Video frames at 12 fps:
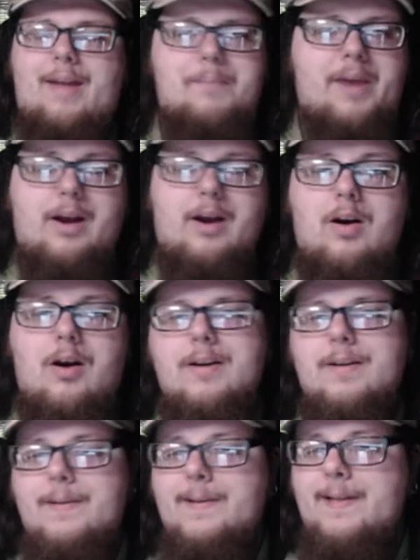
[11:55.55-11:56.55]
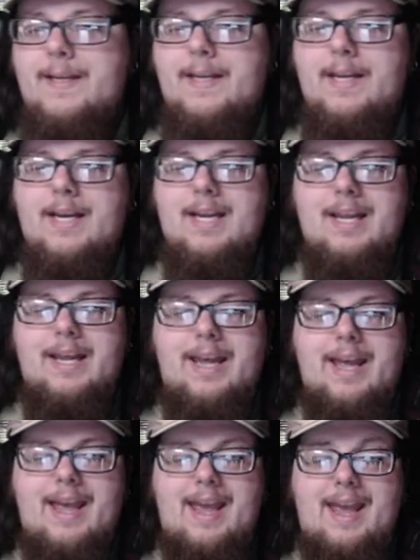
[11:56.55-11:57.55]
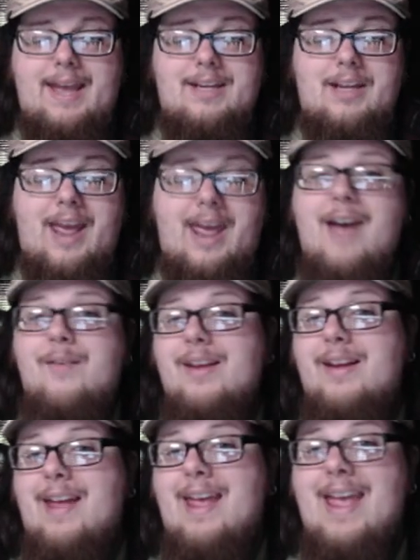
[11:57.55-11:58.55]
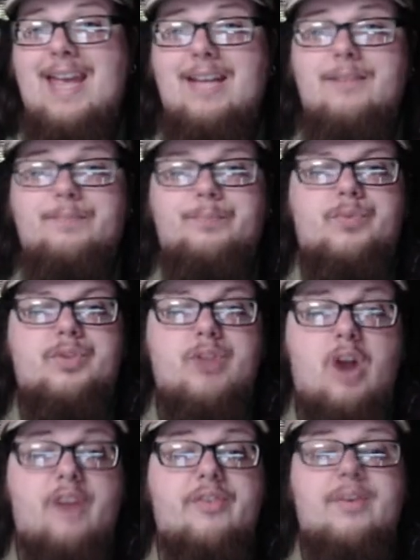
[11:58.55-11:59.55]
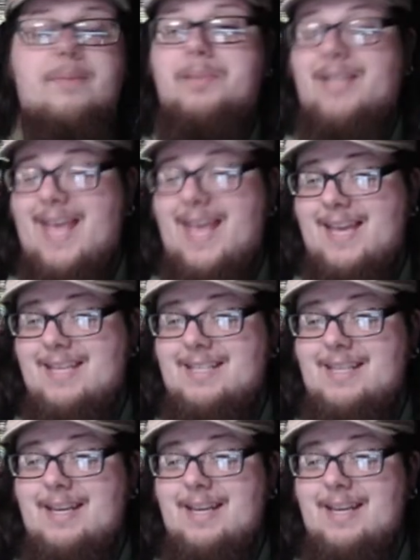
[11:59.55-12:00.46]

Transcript: by heart. And having a Darth Plagueis